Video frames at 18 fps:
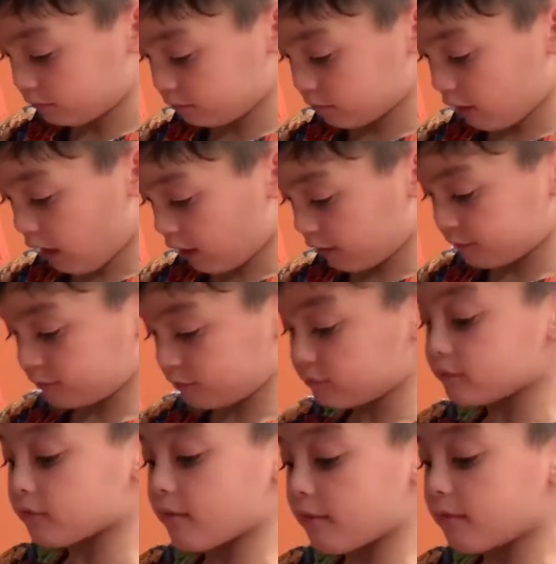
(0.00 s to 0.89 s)
Is it
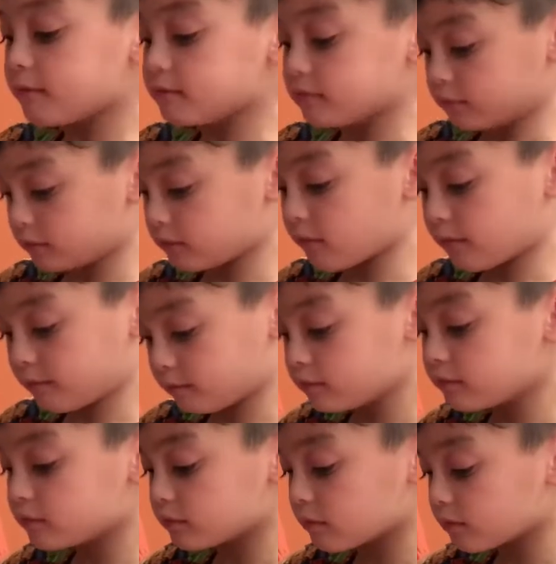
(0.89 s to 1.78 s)
masarap?
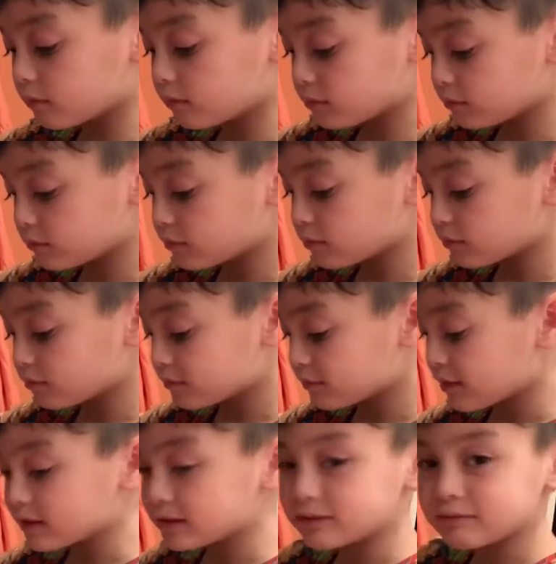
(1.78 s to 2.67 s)
Say it, masarap.